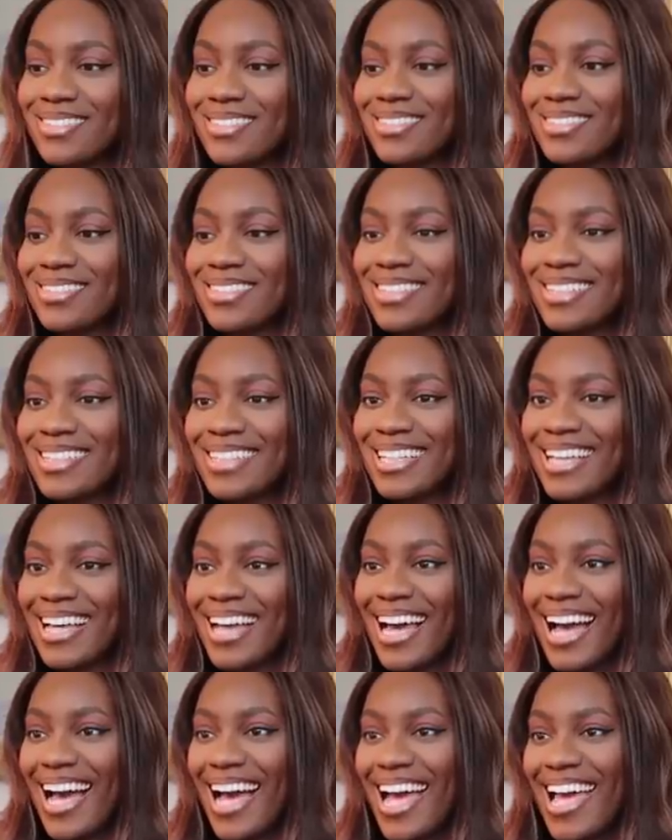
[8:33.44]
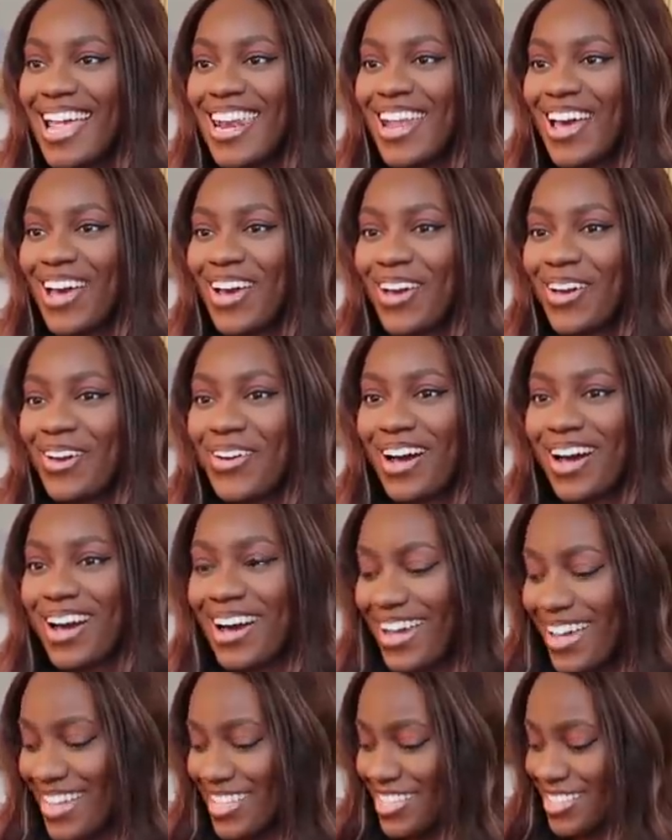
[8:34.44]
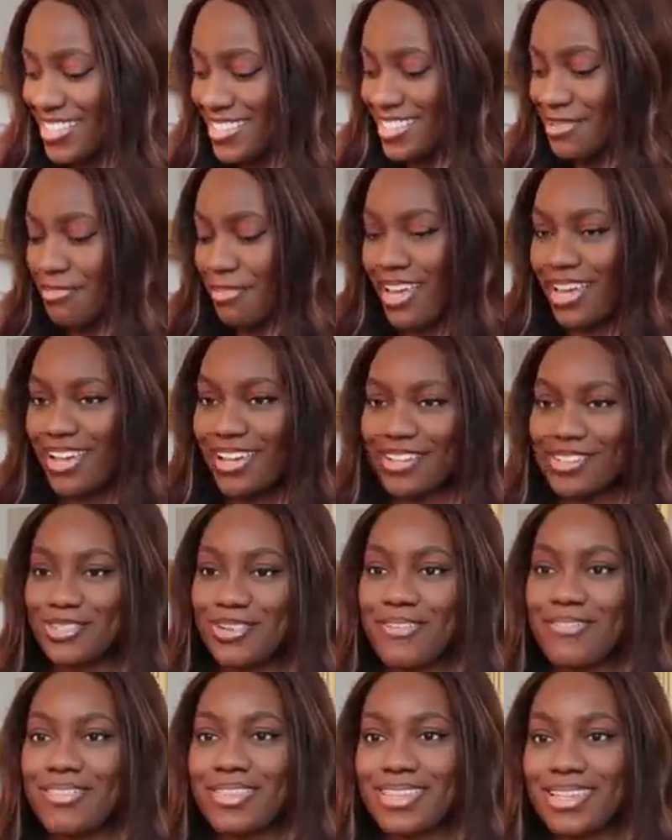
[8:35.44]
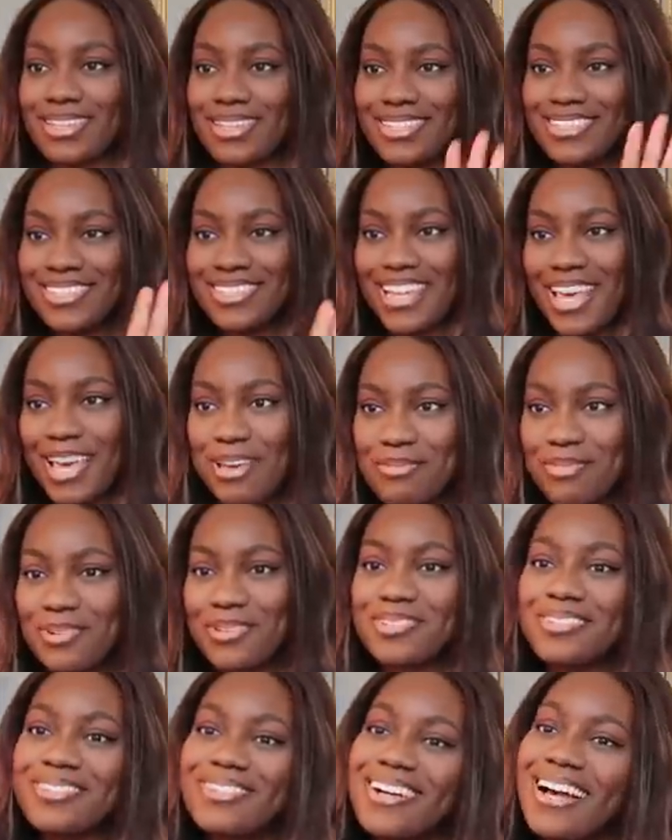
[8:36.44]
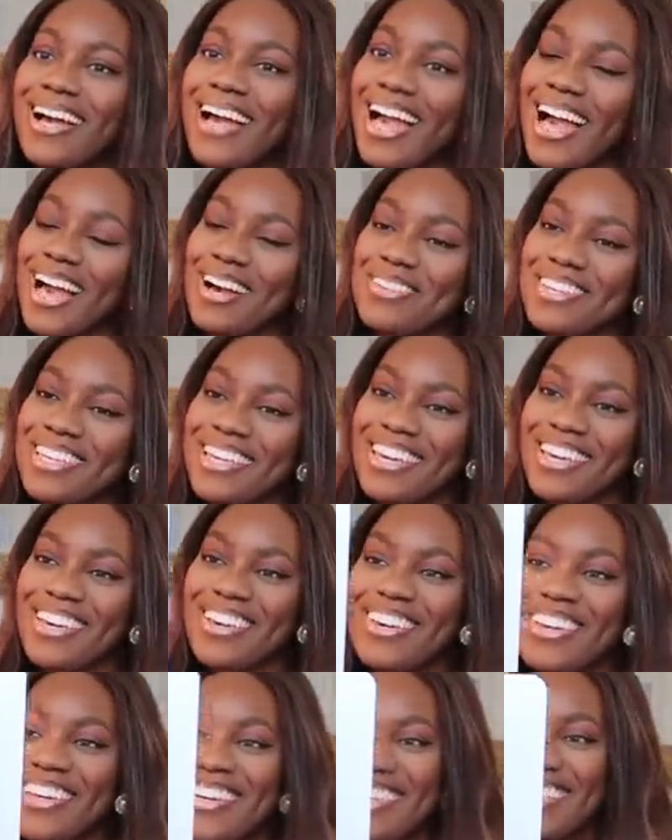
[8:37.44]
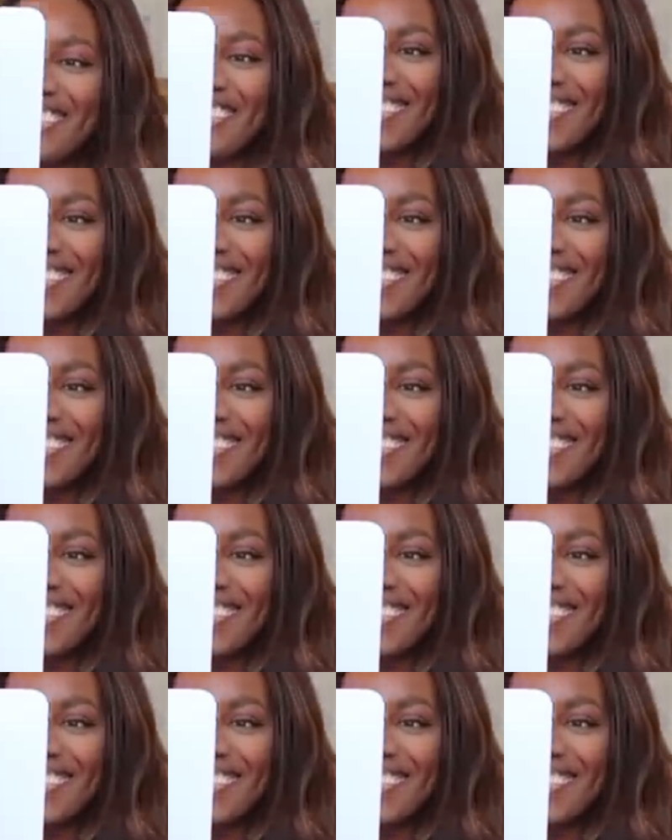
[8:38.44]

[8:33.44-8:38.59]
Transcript: Hi, you're right. Hello, hi, just making sure everything's stable. How are you?